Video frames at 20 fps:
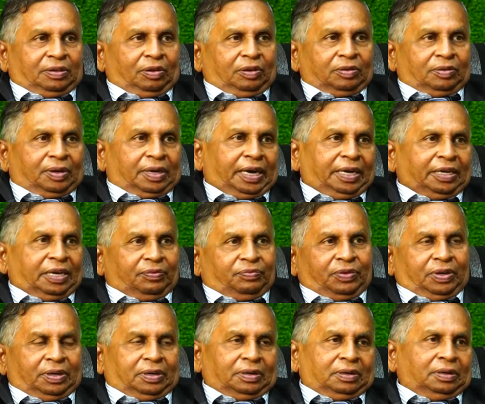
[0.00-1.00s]
they will write
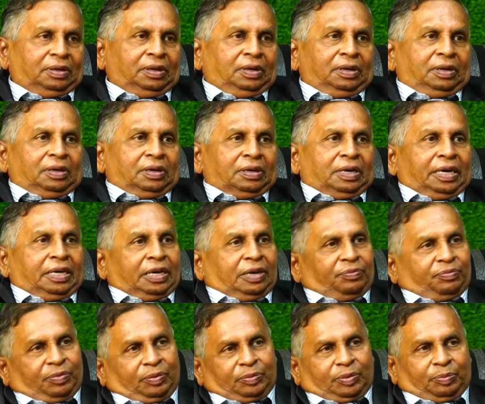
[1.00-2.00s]

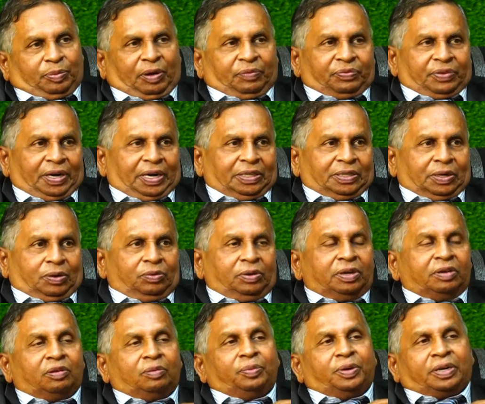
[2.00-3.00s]
off from the profit and loss account.
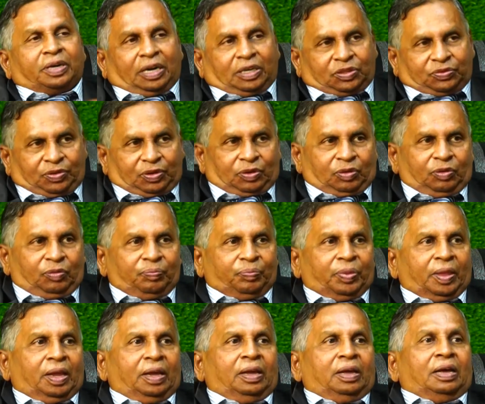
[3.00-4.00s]
It will be transferred to
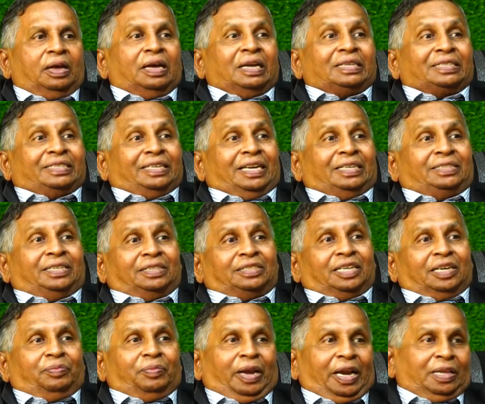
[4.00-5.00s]
stress
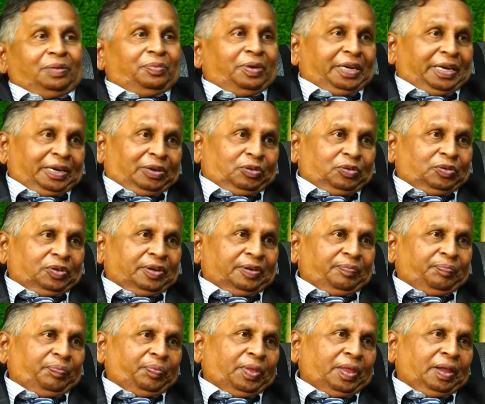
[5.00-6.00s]
asset management account.
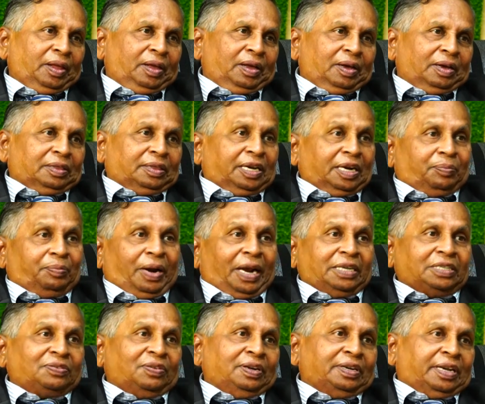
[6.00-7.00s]
That
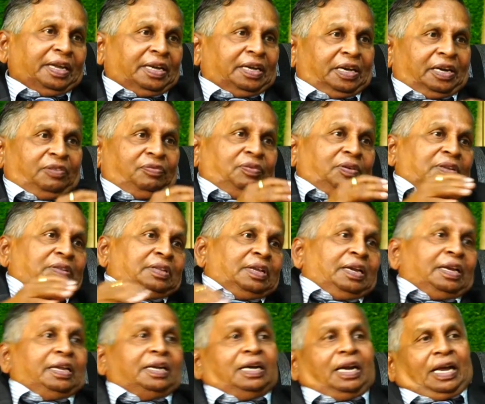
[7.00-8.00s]
branch will take care of the
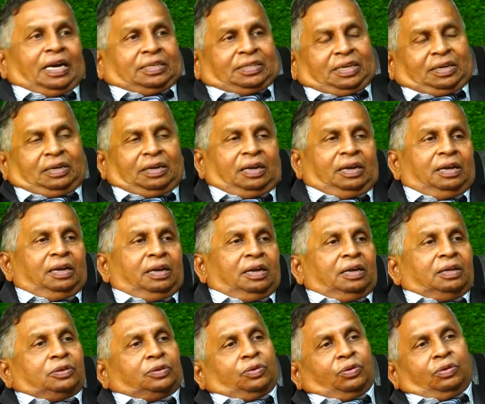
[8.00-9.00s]
legal action
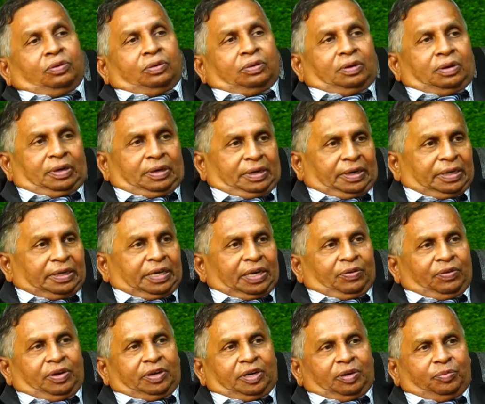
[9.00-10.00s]
through debt
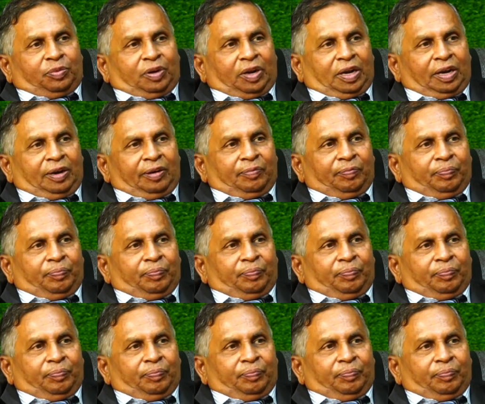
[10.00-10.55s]
recovery tribunal,